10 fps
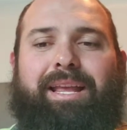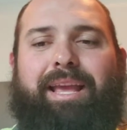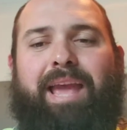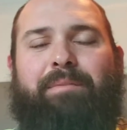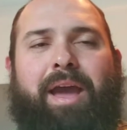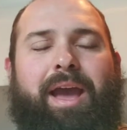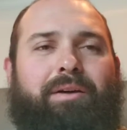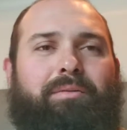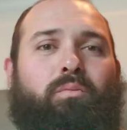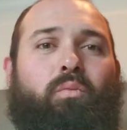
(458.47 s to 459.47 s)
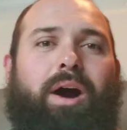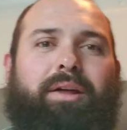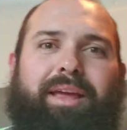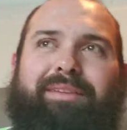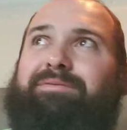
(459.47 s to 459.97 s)
and came out
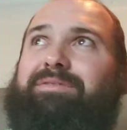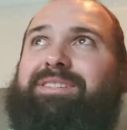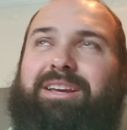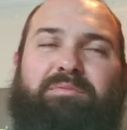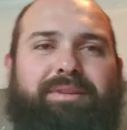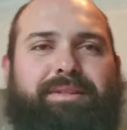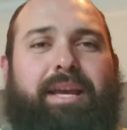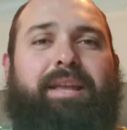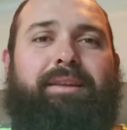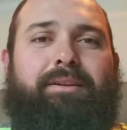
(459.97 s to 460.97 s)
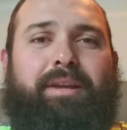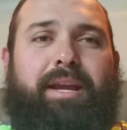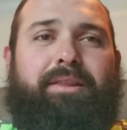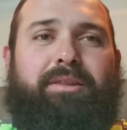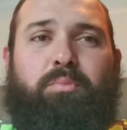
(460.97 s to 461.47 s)
while they've still been sitting there
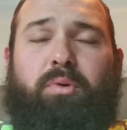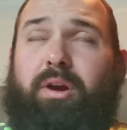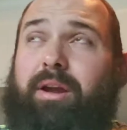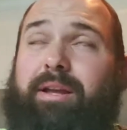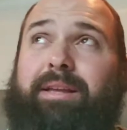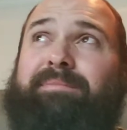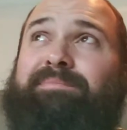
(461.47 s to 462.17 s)
taking their break.